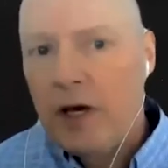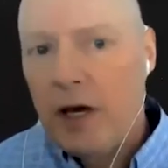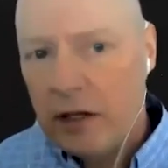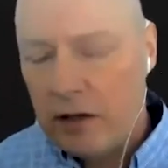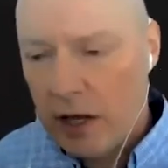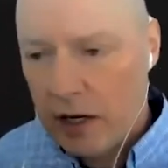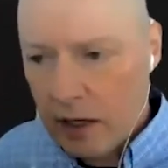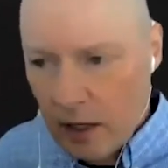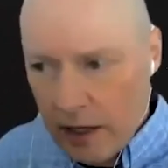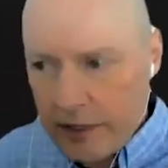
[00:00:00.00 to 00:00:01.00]
And
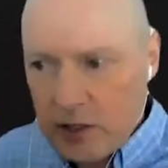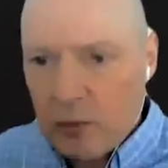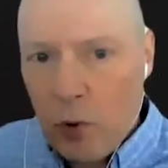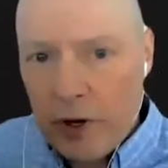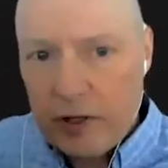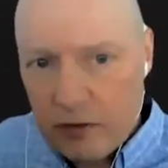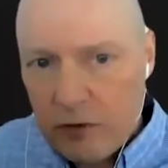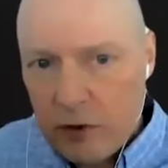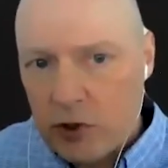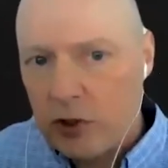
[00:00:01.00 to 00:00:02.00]
then at some point in the
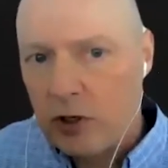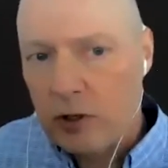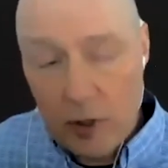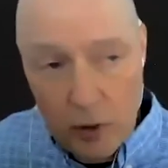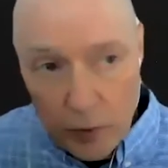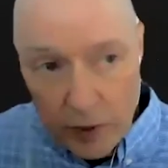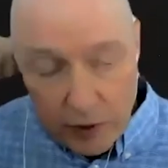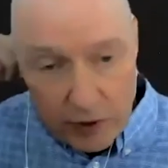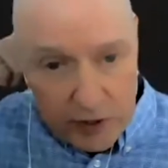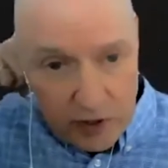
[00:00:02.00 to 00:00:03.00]
future, when
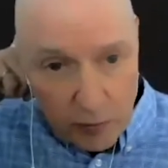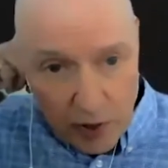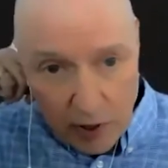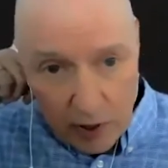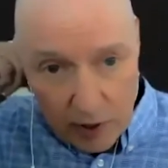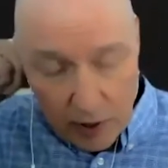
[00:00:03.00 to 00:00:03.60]
there needs to be